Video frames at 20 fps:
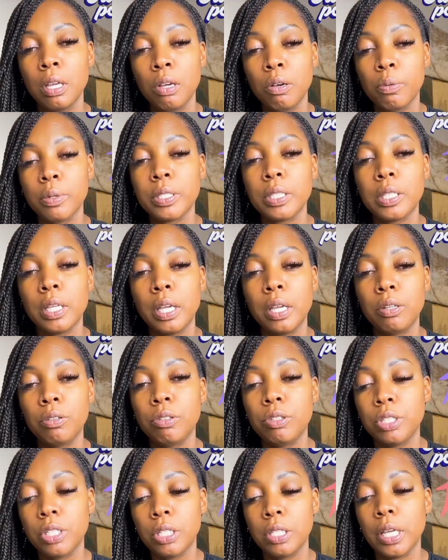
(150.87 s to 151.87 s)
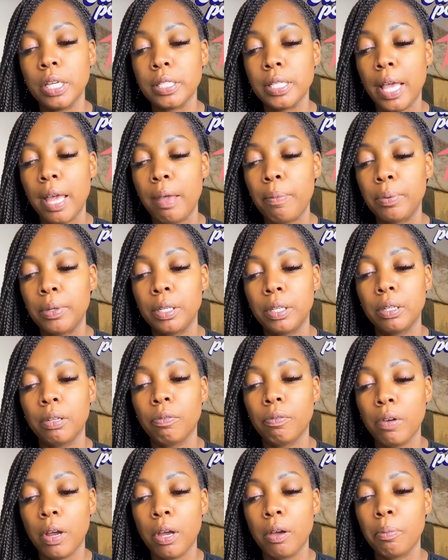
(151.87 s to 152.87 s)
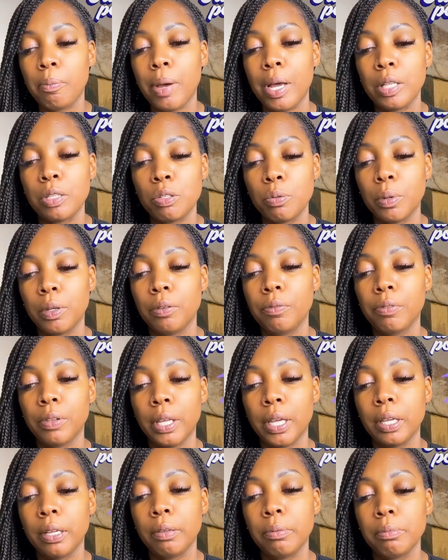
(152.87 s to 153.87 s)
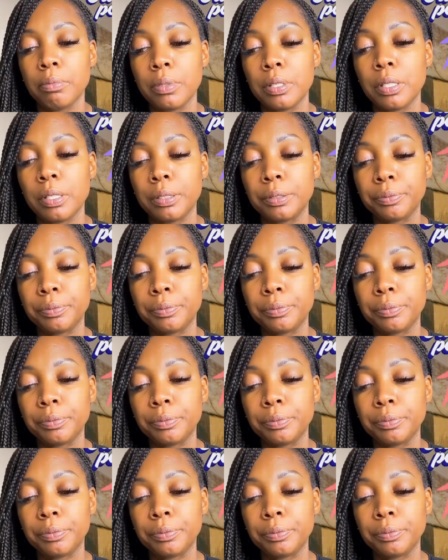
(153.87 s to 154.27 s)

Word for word: what's the energy that's happening around my twin flames